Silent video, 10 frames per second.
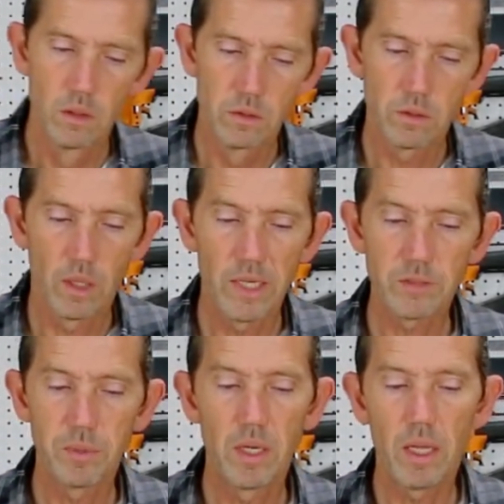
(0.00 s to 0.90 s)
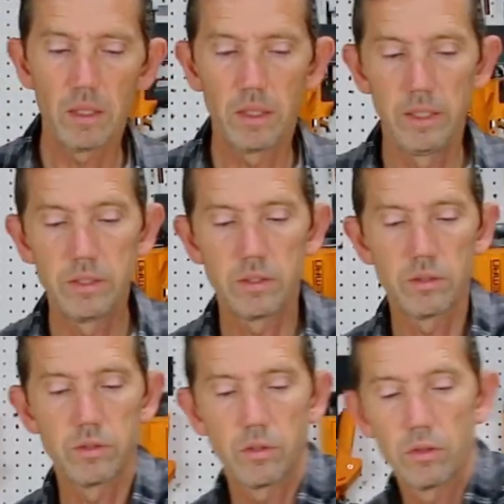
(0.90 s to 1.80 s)
So last but not least,
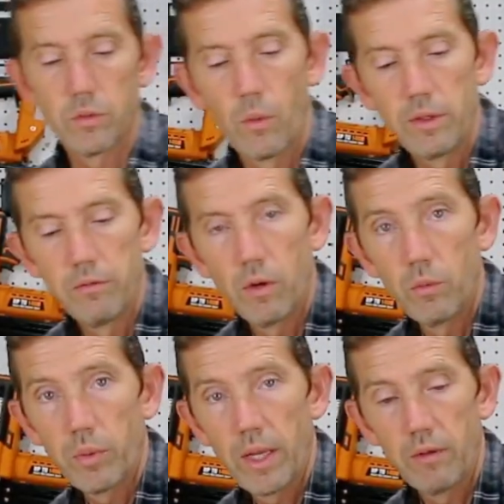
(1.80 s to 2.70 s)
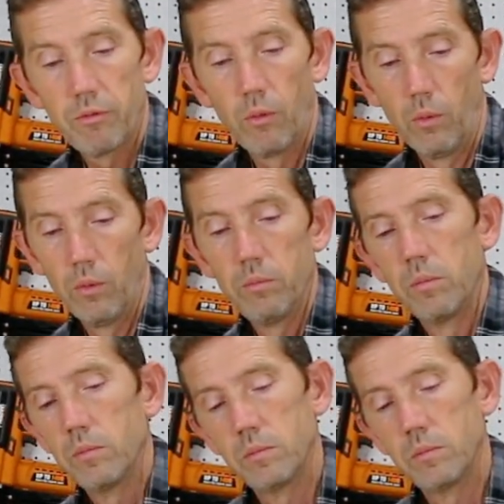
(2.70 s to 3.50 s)
this is our 20-volt platform